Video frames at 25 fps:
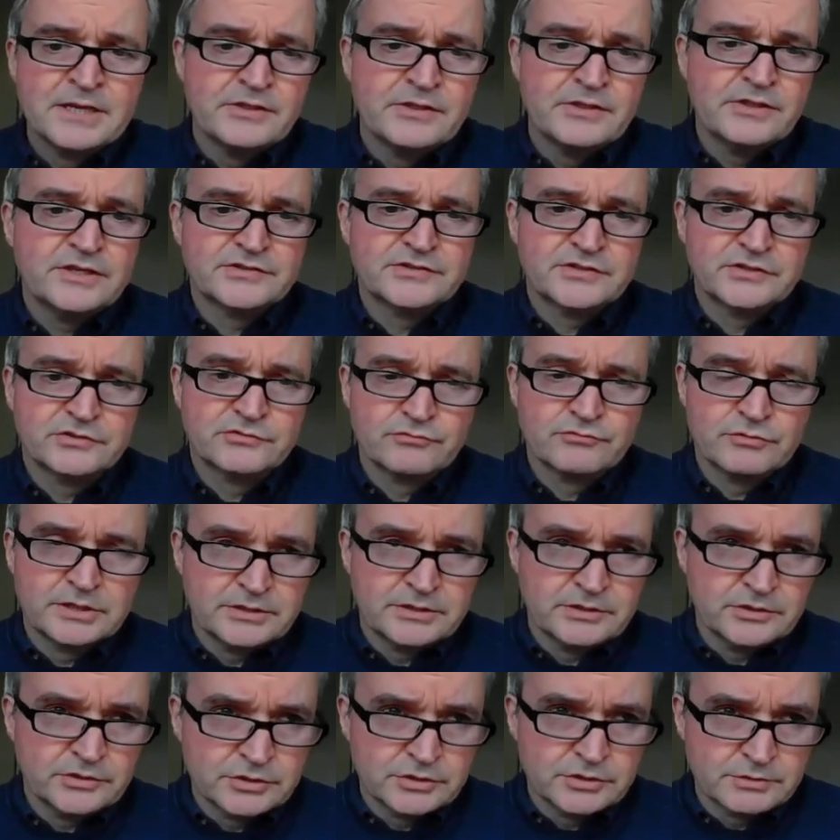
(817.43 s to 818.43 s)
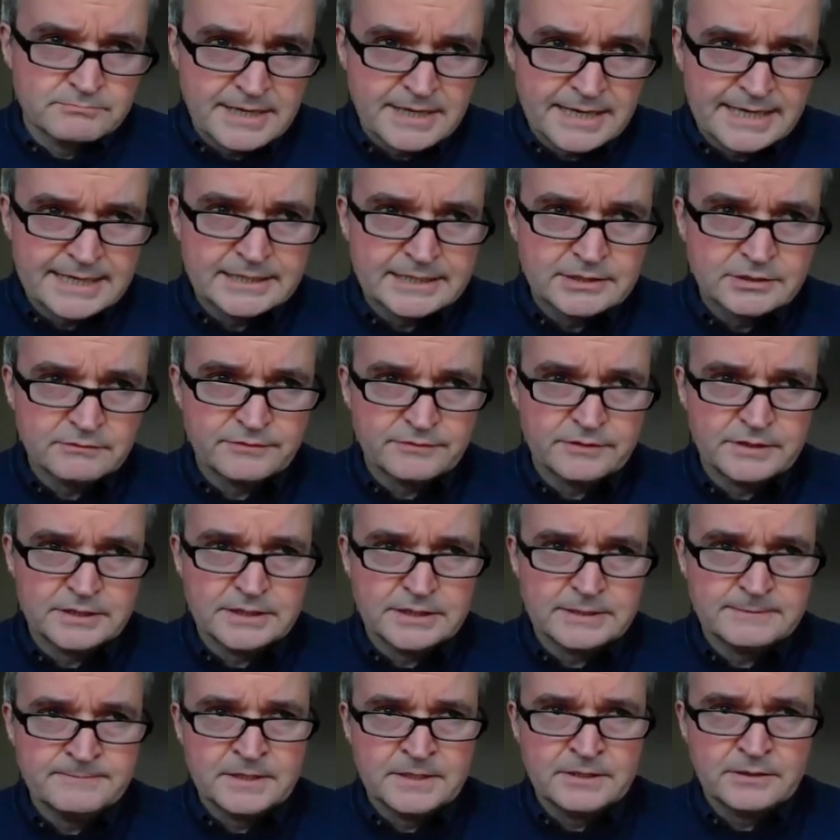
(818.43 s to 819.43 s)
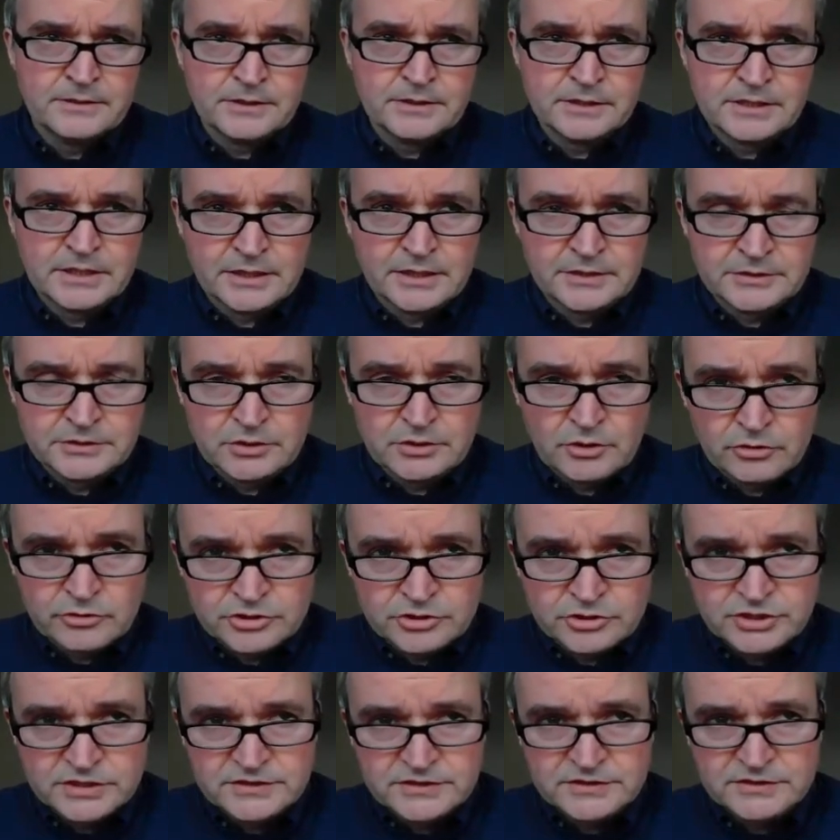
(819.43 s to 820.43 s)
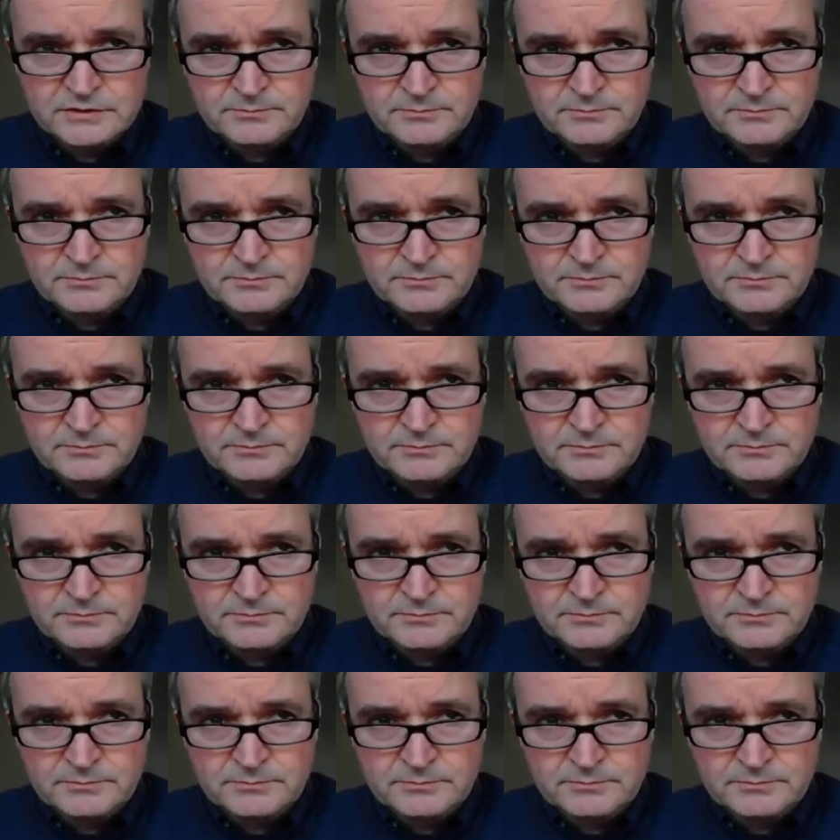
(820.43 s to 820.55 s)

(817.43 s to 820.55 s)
This is really the domain of the cardiologist,